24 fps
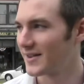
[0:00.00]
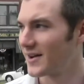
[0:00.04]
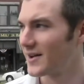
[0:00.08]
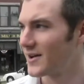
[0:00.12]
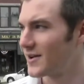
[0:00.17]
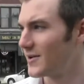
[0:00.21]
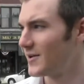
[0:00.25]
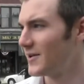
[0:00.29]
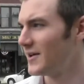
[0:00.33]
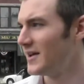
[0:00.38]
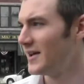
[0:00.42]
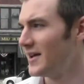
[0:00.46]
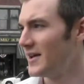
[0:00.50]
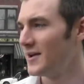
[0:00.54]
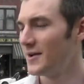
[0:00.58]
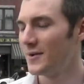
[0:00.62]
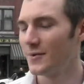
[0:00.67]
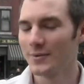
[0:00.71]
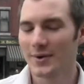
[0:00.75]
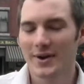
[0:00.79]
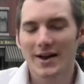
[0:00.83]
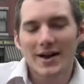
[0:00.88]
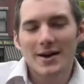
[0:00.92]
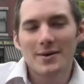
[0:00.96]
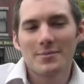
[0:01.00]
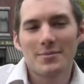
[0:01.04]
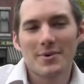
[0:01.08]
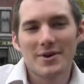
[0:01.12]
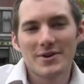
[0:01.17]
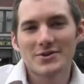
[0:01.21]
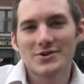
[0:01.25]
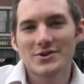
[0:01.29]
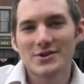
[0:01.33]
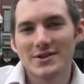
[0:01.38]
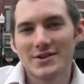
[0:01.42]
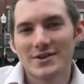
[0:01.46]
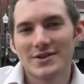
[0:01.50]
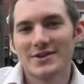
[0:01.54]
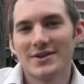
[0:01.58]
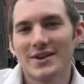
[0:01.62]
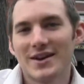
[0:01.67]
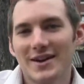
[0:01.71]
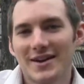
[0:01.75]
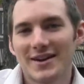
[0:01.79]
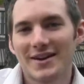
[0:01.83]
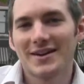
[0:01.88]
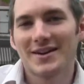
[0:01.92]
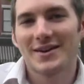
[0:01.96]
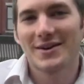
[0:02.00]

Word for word: so we got a bunch of